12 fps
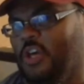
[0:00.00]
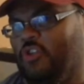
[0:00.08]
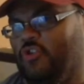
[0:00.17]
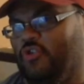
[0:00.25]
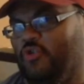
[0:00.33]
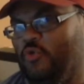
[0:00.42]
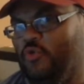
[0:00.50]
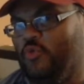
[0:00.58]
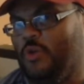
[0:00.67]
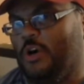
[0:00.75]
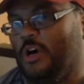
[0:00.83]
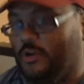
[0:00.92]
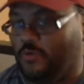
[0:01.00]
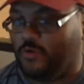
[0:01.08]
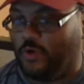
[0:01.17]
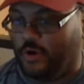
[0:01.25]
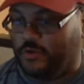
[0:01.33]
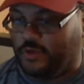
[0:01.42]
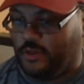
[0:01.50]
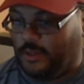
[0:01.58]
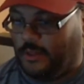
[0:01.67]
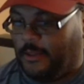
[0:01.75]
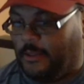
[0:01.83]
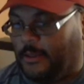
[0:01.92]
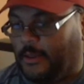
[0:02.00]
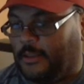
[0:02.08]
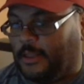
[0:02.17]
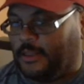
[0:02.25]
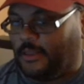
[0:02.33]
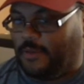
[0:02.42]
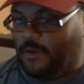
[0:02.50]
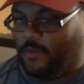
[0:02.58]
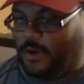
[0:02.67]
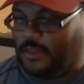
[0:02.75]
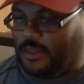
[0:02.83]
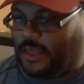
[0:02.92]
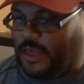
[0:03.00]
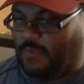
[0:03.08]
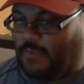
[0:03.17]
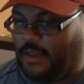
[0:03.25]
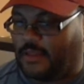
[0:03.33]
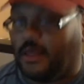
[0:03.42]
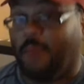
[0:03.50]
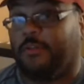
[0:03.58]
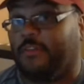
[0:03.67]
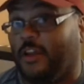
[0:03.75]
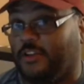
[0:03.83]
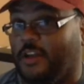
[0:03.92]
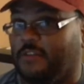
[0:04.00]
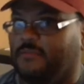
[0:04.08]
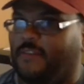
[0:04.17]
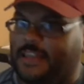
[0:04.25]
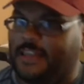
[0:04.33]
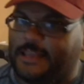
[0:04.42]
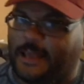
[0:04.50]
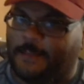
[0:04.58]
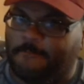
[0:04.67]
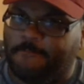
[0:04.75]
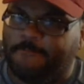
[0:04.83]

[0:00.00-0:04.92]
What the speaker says: to 100 yards, and I think P. Ryan in the game had a couple of touchdowns. In fact, he did.